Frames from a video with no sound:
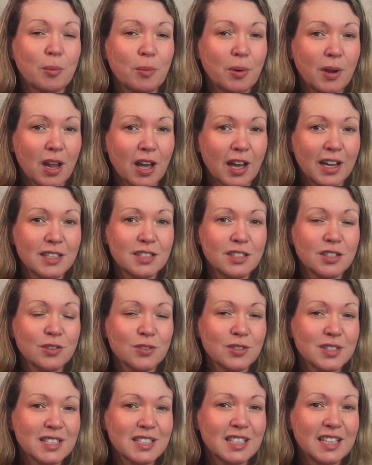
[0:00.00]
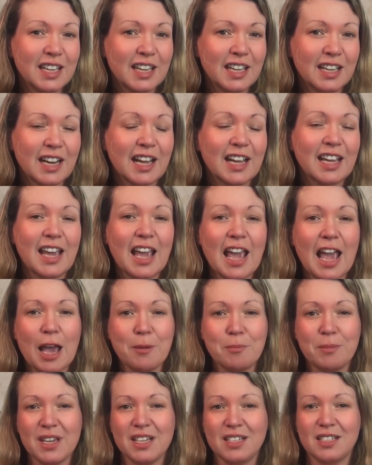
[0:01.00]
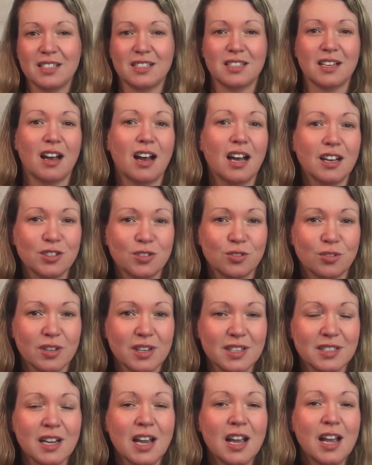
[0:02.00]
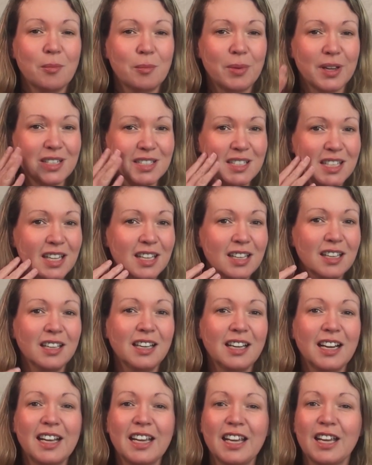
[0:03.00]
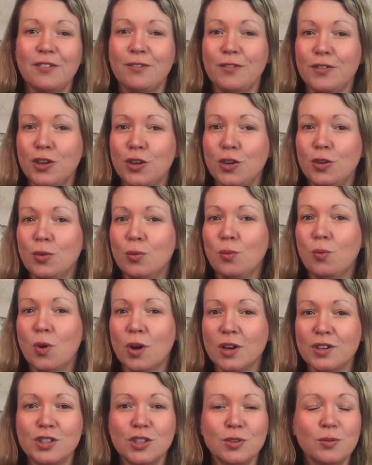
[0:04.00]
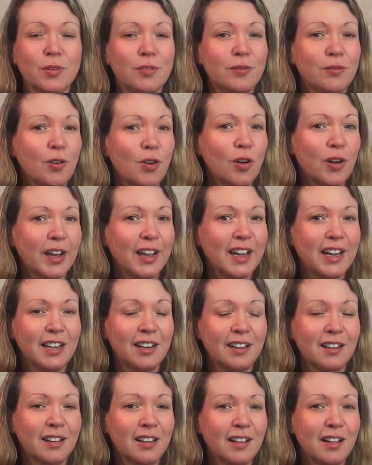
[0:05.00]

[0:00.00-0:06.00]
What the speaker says: apply to your skin can be disastrous, particularly if you want to avoid